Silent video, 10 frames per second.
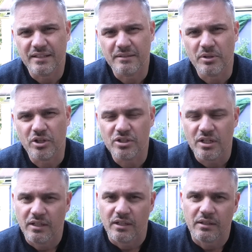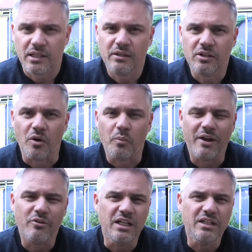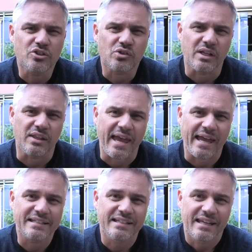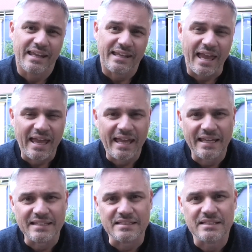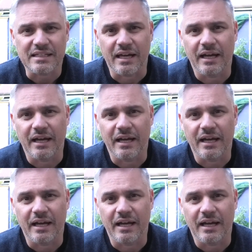Because, you know, we're an industry that has